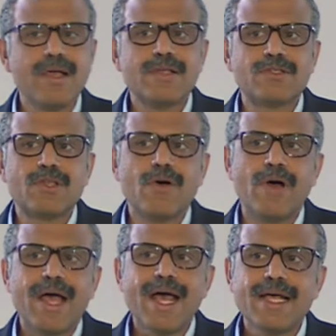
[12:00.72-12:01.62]
So
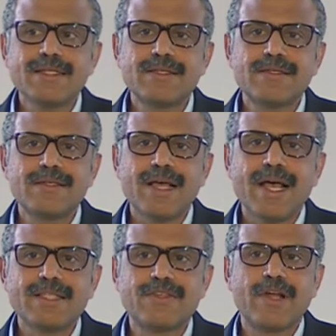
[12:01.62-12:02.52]
as
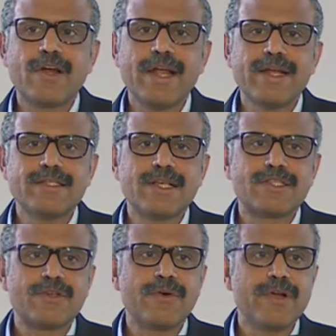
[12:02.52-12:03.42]
regulators are
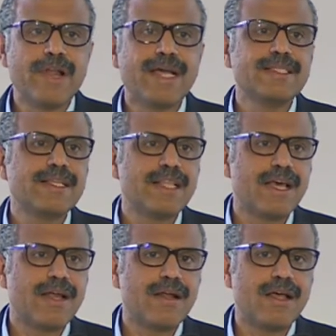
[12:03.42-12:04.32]
scrutinizing
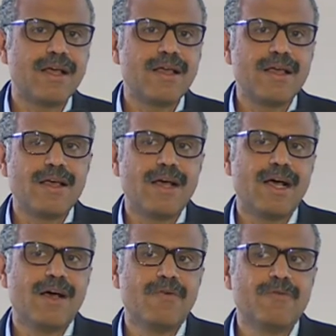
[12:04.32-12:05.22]
their
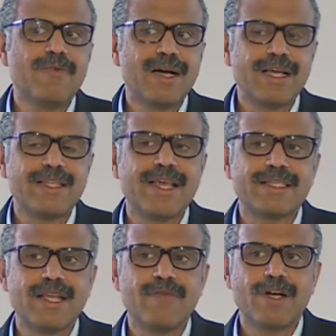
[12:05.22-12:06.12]
work
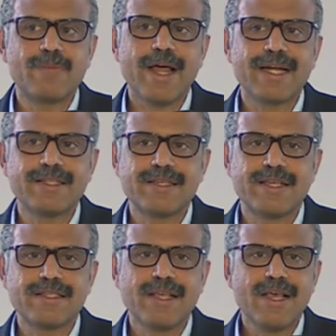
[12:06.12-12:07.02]
ethics and work
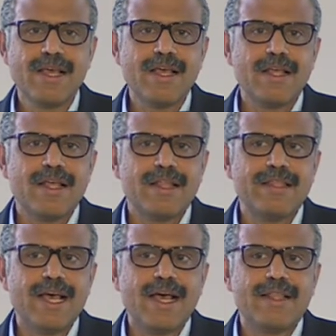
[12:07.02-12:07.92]
practices,
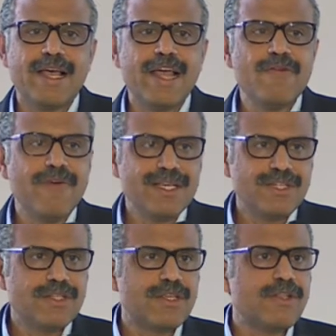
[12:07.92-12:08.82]
the
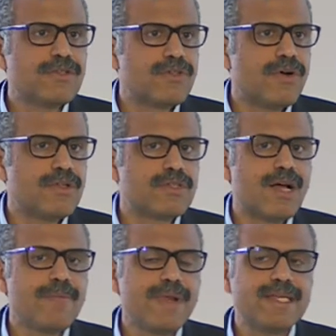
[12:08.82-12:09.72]
investors in those
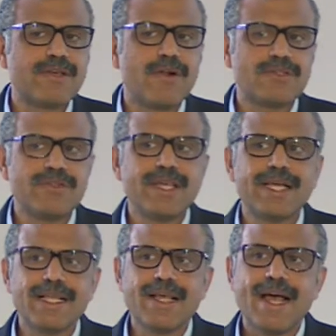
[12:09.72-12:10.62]
companies are also
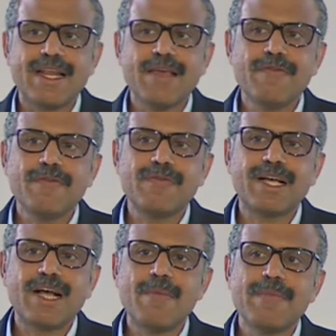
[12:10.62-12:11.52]
thinking that if the
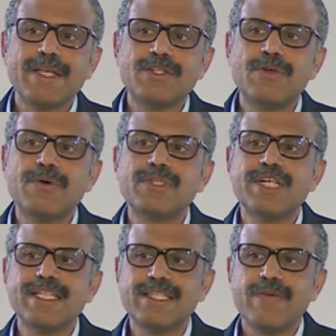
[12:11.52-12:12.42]
companies don't
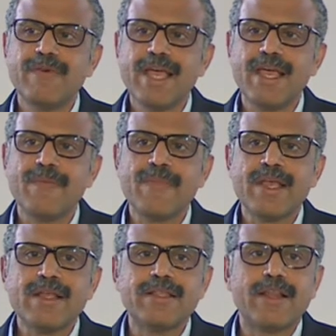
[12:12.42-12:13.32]
change their way,
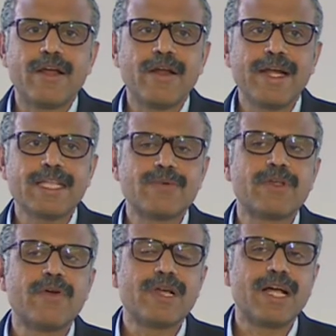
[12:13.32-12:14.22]
the regulators will
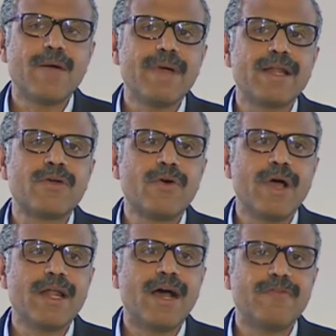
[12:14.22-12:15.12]
going to come and go
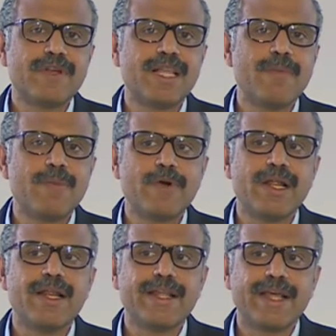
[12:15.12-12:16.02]
and after them and put a
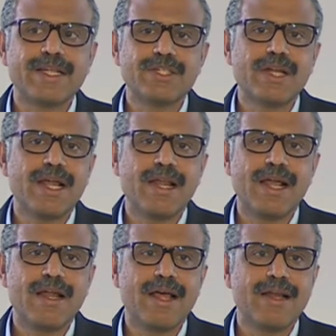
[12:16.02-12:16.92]
litigation
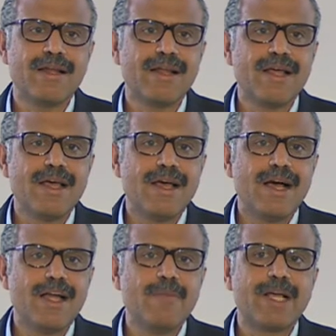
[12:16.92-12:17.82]
and
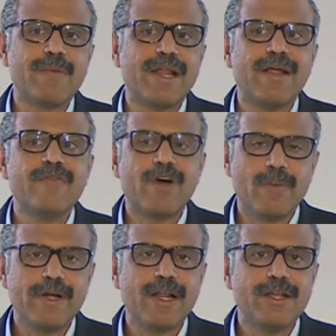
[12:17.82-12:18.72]
become an
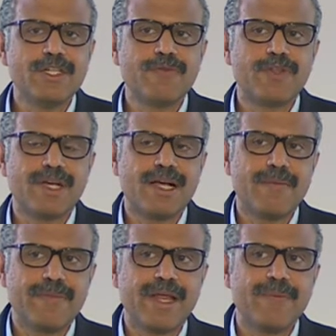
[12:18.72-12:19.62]
environmental issue for the
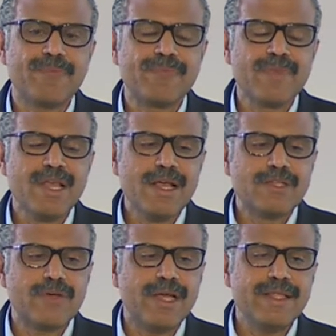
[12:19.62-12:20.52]
company.
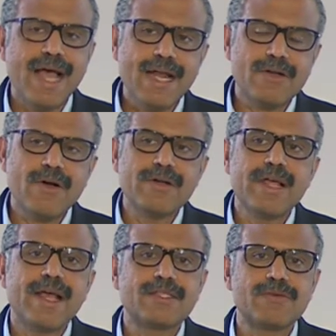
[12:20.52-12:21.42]
So in that
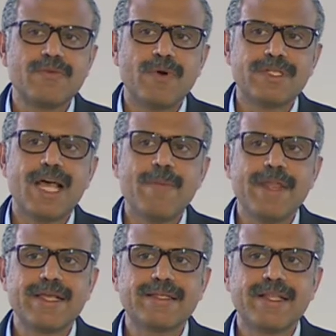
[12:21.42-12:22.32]
context, what's
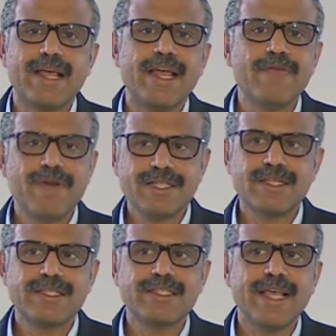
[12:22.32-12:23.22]
happening is that the investors
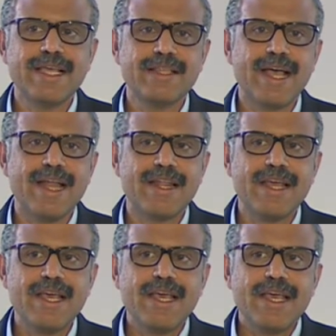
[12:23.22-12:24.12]
are saying that
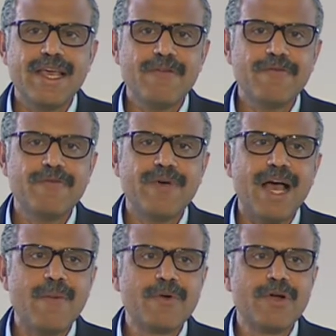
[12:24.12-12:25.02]
if
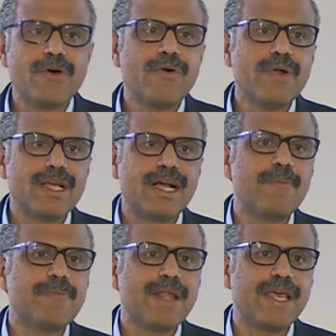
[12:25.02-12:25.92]
I'm going to own a
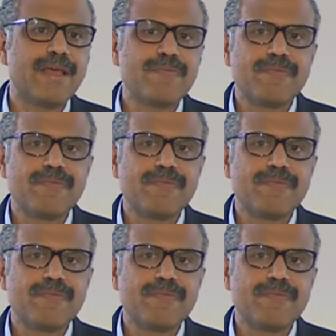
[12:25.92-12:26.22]
company,